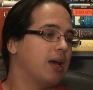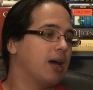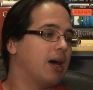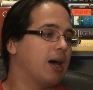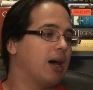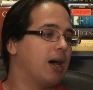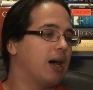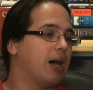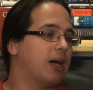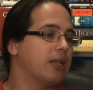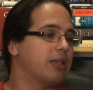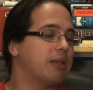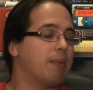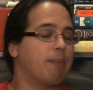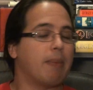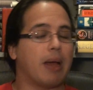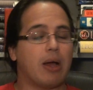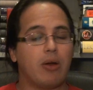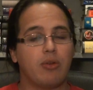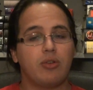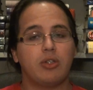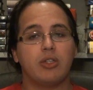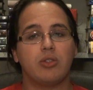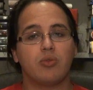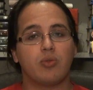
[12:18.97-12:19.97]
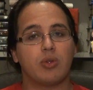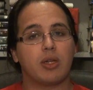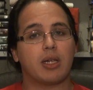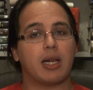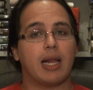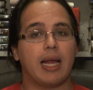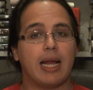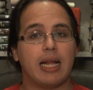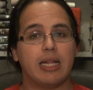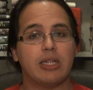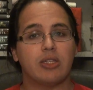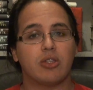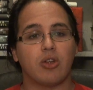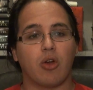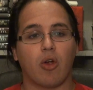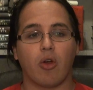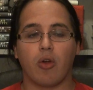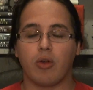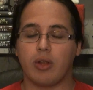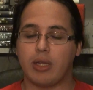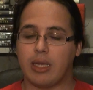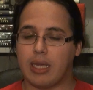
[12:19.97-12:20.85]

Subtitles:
The mountains where the clans are,